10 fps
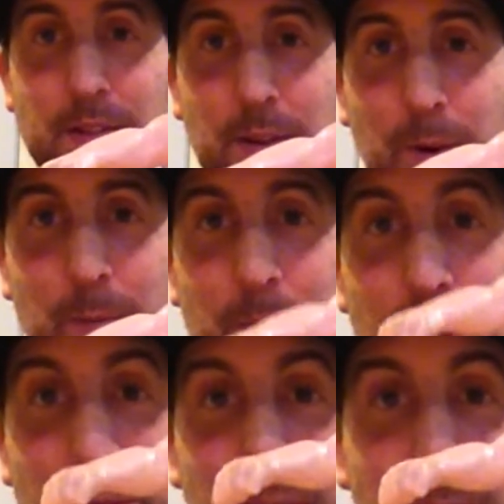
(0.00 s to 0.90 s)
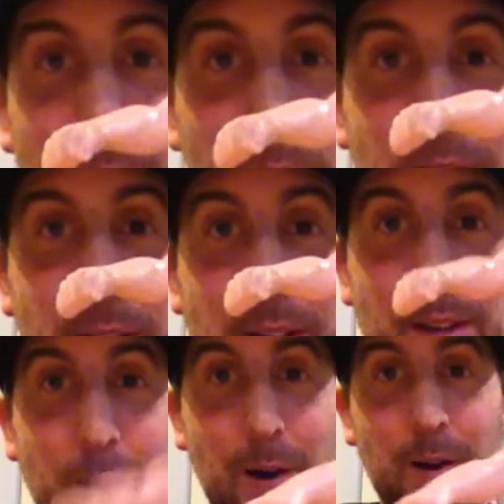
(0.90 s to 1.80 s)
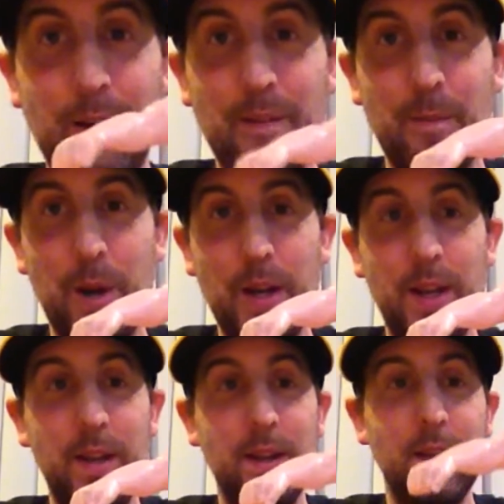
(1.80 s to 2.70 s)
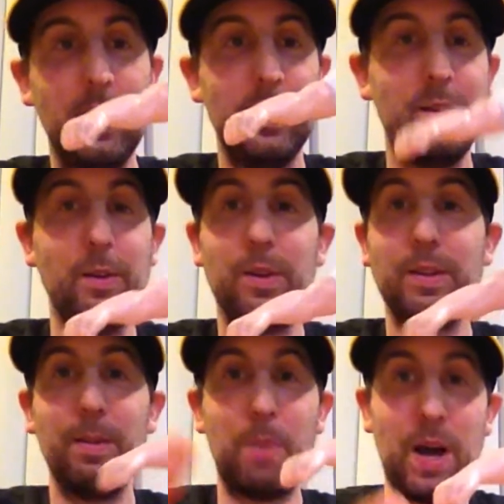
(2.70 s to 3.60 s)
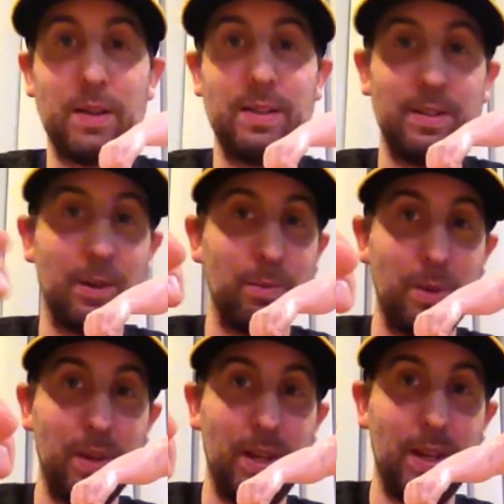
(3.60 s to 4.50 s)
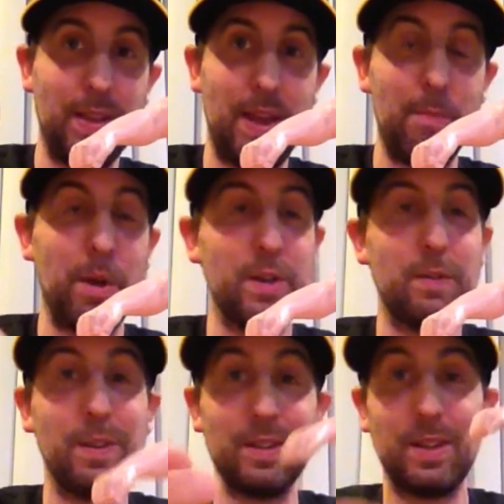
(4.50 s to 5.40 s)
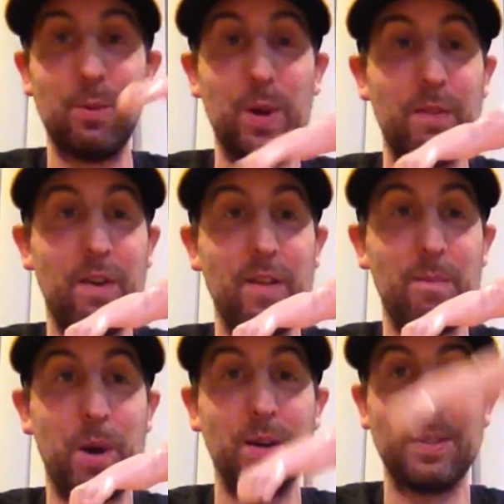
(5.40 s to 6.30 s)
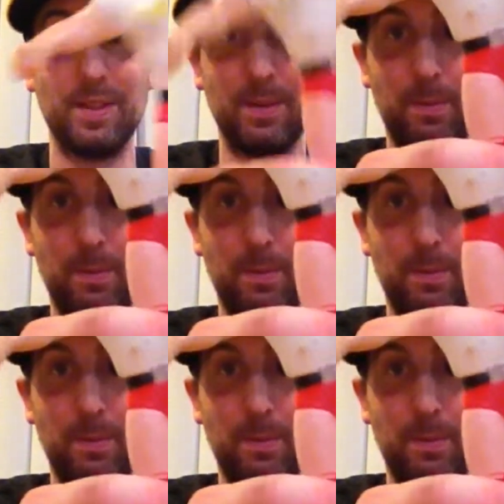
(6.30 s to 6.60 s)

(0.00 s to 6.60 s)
sculpt, that was going to cost a ton of money to do, because the epoxy sculpt, you only get like that much of it. It's like 25 bucks, and there